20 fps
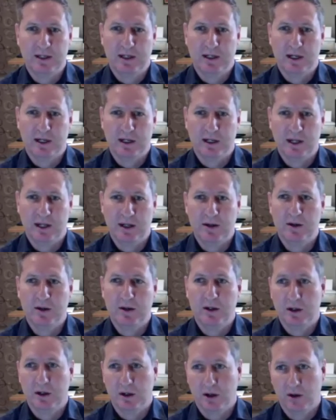And then
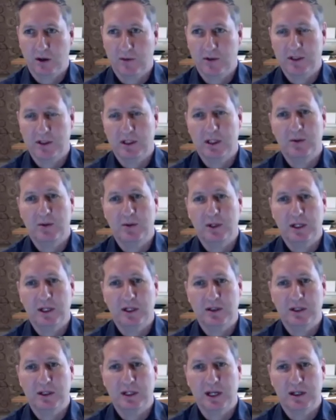obviously we need
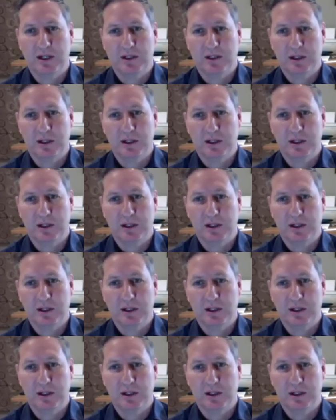to get